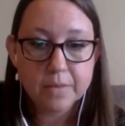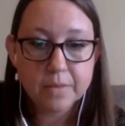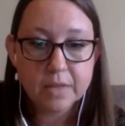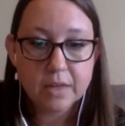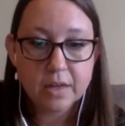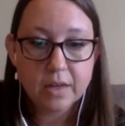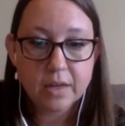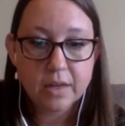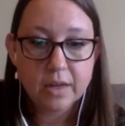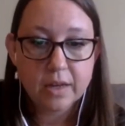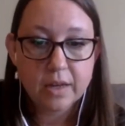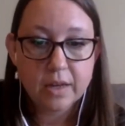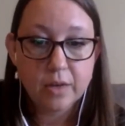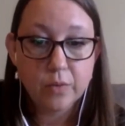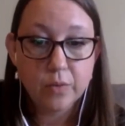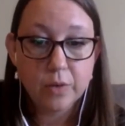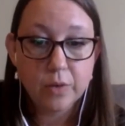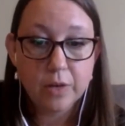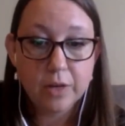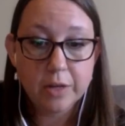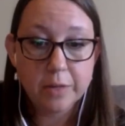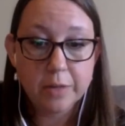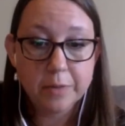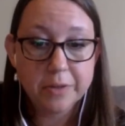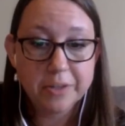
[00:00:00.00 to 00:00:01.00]
And
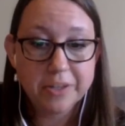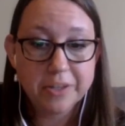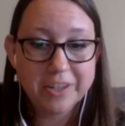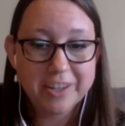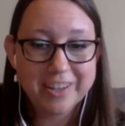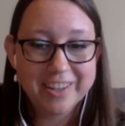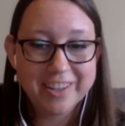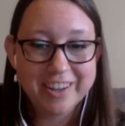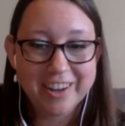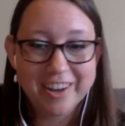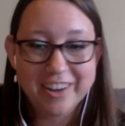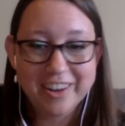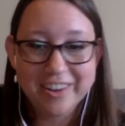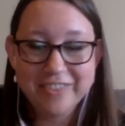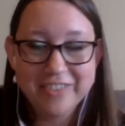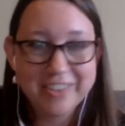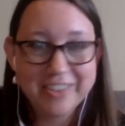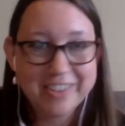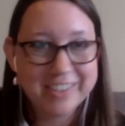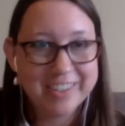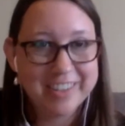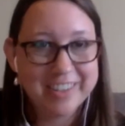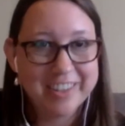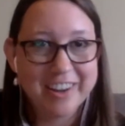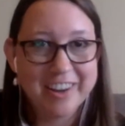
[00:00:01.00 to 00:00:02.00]
while I appreciate,
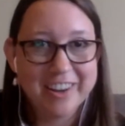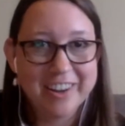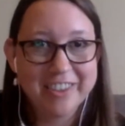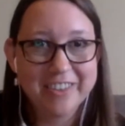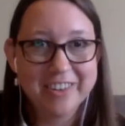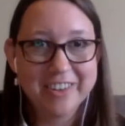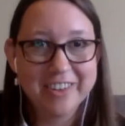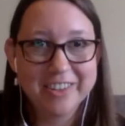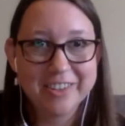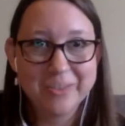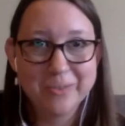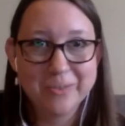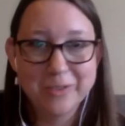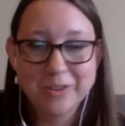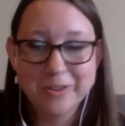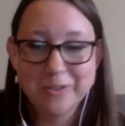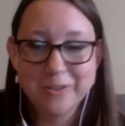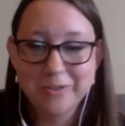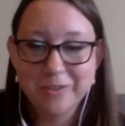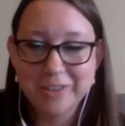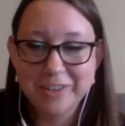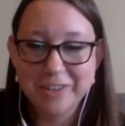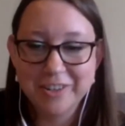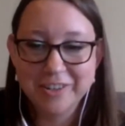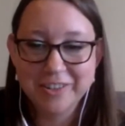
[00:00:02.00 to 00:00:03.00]
obviously, the author has a
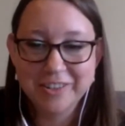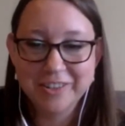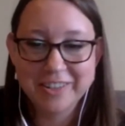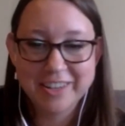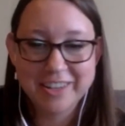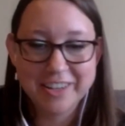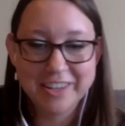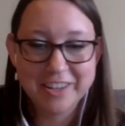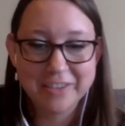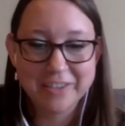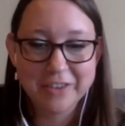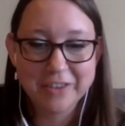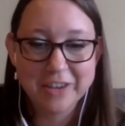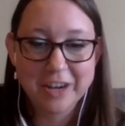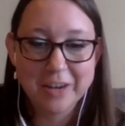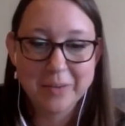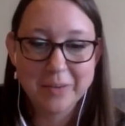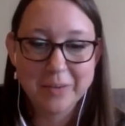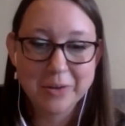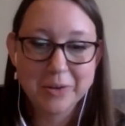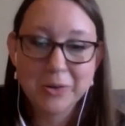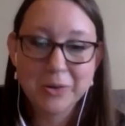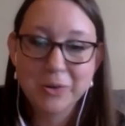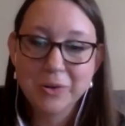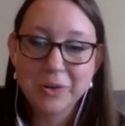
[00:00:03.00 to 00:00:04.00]
wonderful understanding of
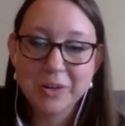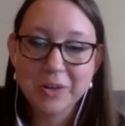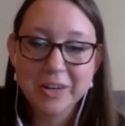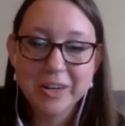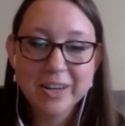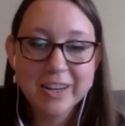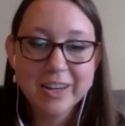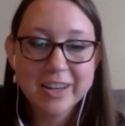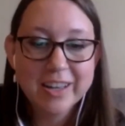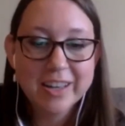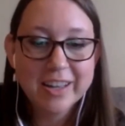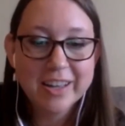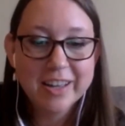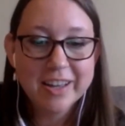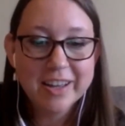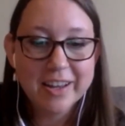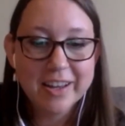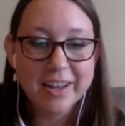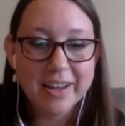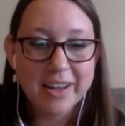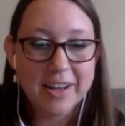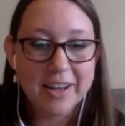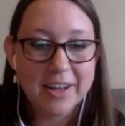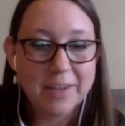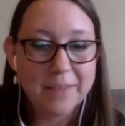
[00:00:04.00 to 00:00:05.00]
Common Core,
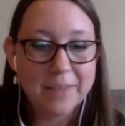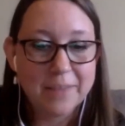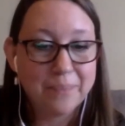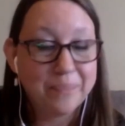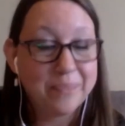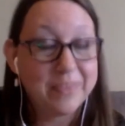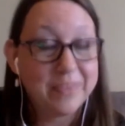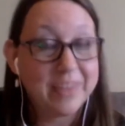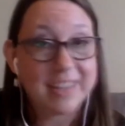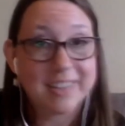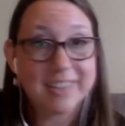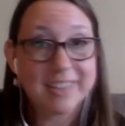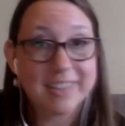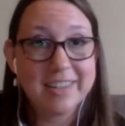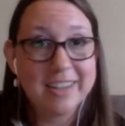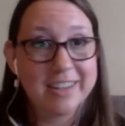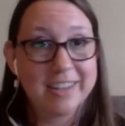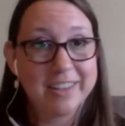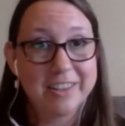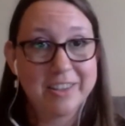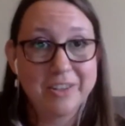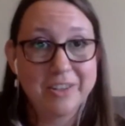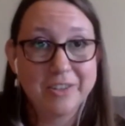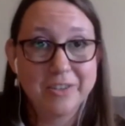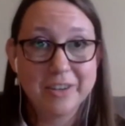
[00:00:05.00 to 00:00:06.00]
that's
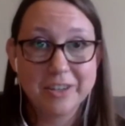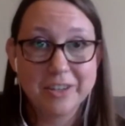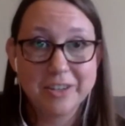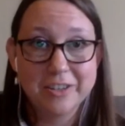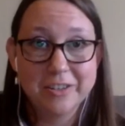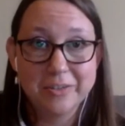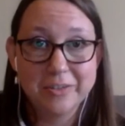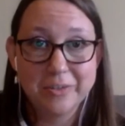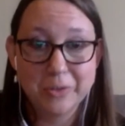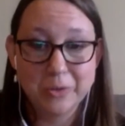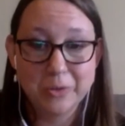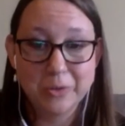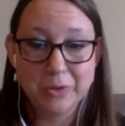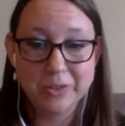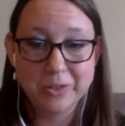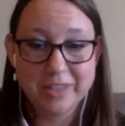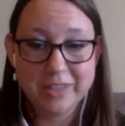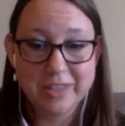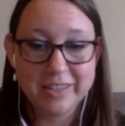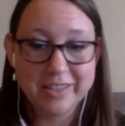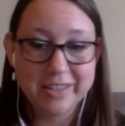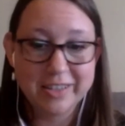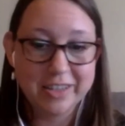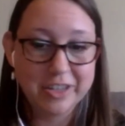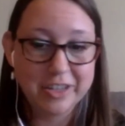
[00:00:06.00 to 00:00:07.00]
not the direction of social
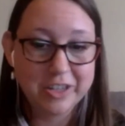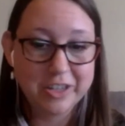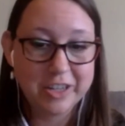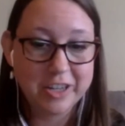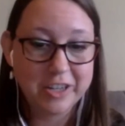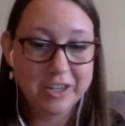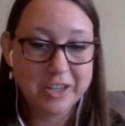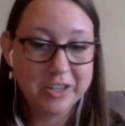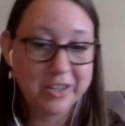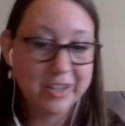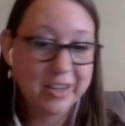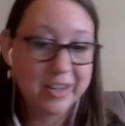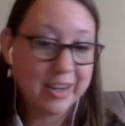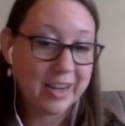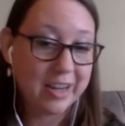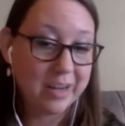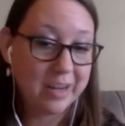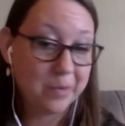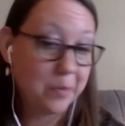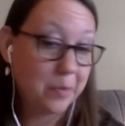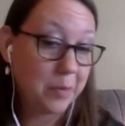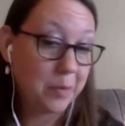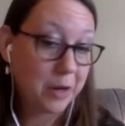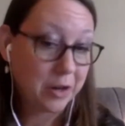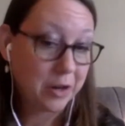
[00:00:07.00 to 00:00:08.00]
studies education that I am
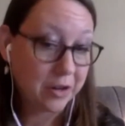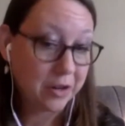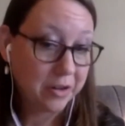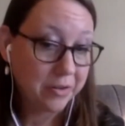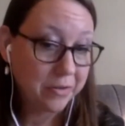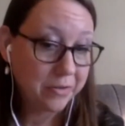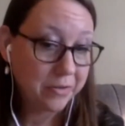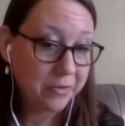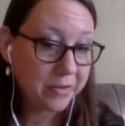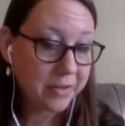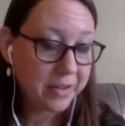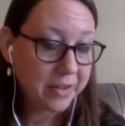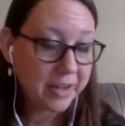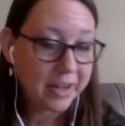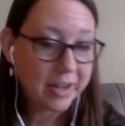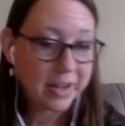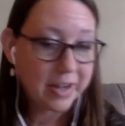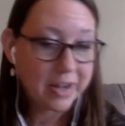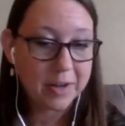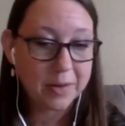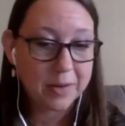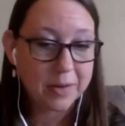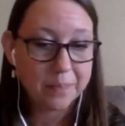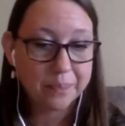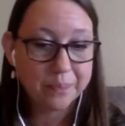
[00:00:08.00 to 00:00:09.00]
a part of.
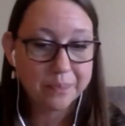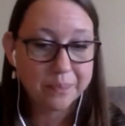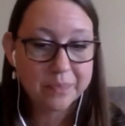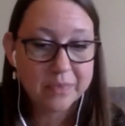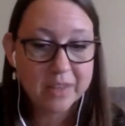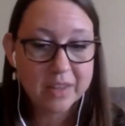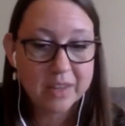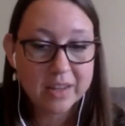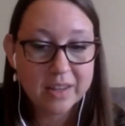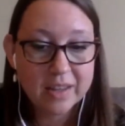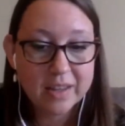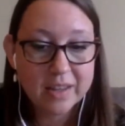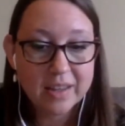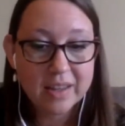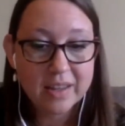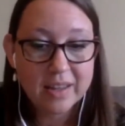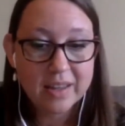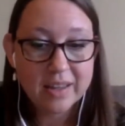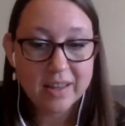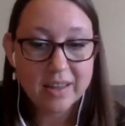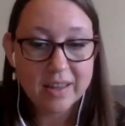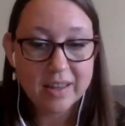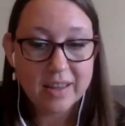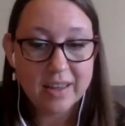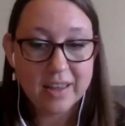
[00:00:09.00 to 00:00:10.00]

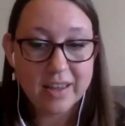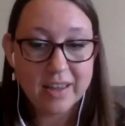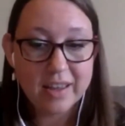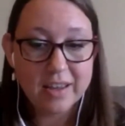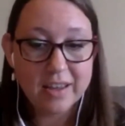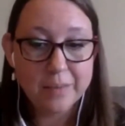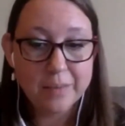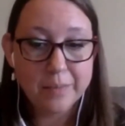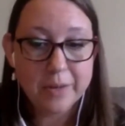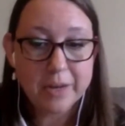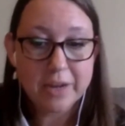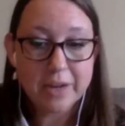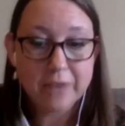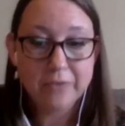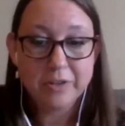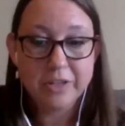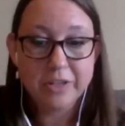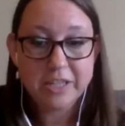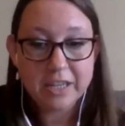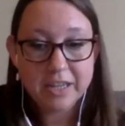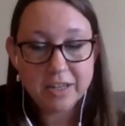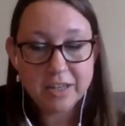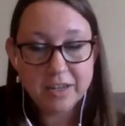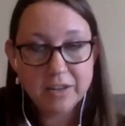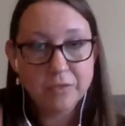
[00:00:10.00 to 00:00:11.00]
But I
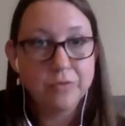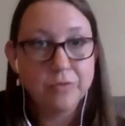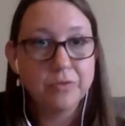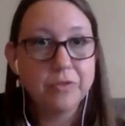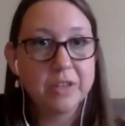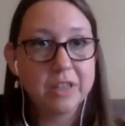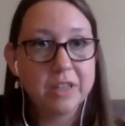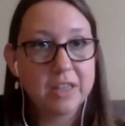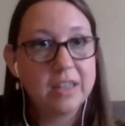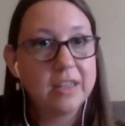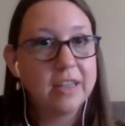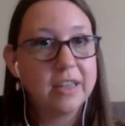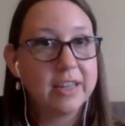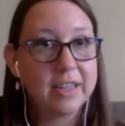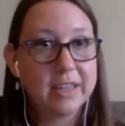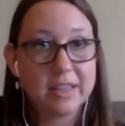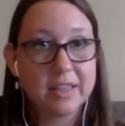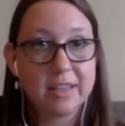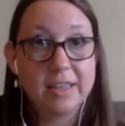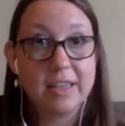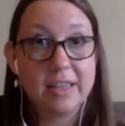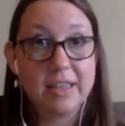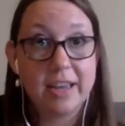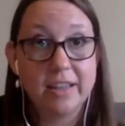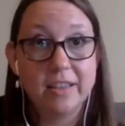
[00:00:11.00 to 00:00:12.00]
did really like at
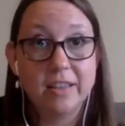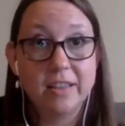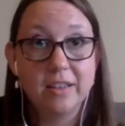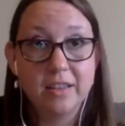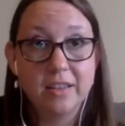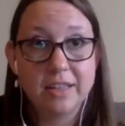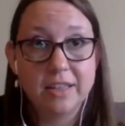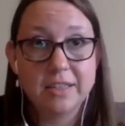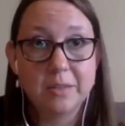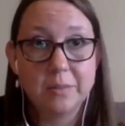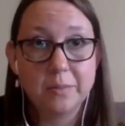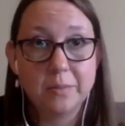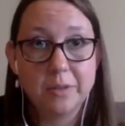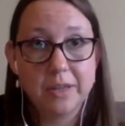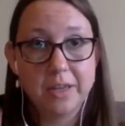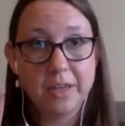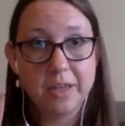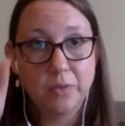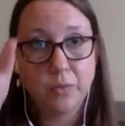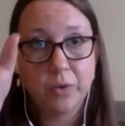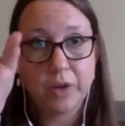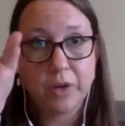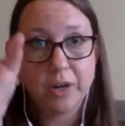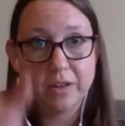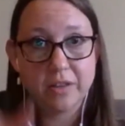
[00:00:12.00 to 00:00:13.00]
the end the lesson
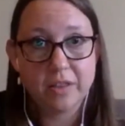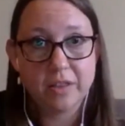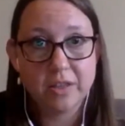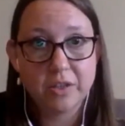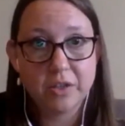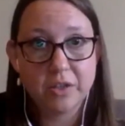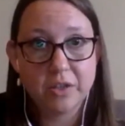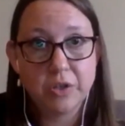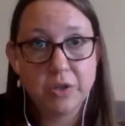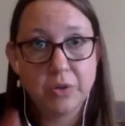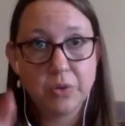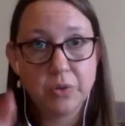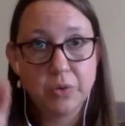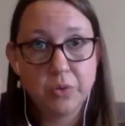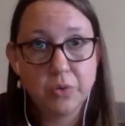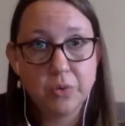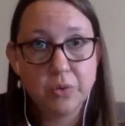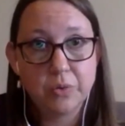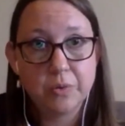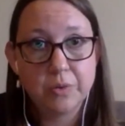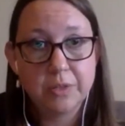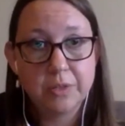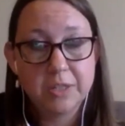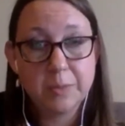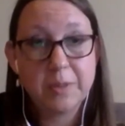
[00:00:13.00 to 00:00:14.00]
plan where the
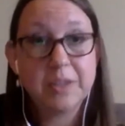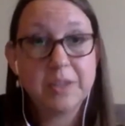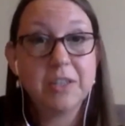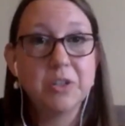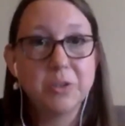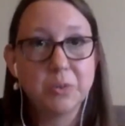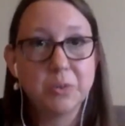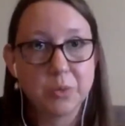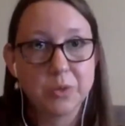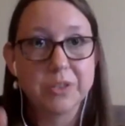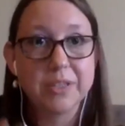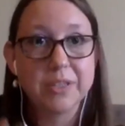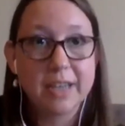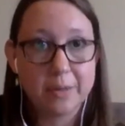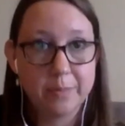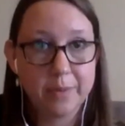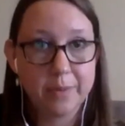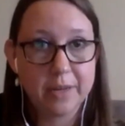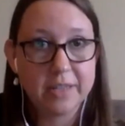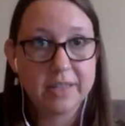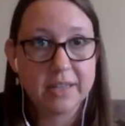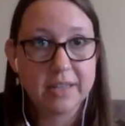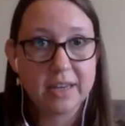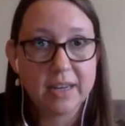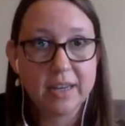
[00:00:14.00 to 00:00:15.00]
two speeches were side by
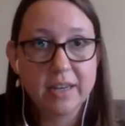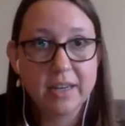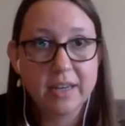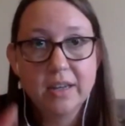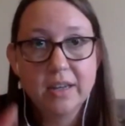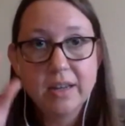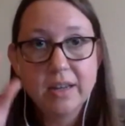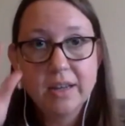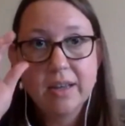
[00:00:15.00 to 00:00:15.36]
side.